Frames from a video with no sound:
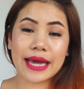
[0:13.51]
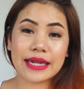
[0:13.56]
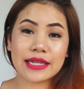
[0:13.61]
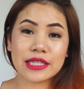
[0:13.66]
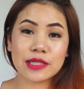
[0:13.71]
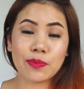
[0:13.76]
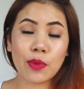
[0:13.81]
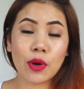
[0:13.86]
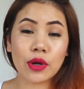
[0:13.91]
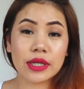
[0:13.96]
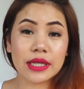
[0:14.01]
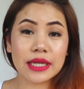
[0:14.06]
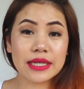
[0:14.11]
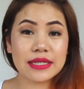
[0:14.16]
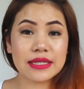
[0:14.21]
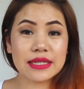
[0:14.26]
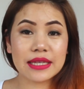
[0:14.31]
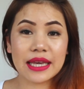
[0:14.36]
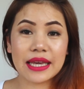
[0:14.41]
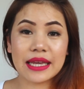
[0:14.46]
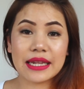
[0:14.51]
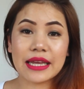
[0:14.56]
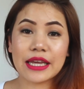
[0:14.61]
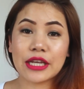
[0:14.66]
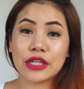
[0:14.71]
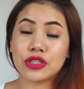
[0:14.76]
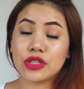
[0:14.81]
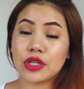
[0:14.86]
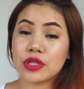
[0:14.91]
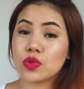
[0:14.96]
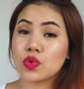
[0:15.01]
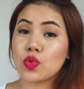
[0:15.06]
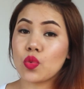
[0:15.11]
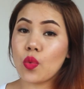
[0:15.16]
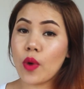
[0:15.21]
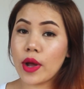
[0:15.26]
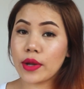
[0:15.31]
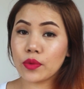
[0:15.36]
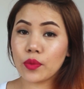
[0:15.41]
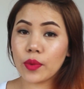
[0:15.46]
and spotless skin in just
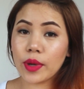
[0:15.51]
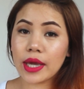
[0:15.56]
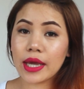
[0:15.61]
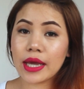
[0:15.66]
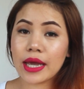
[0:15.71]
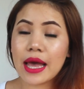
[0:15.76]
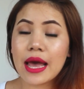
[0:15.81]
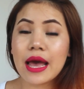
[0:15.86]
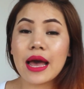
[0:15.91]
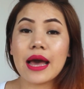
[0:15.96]
one week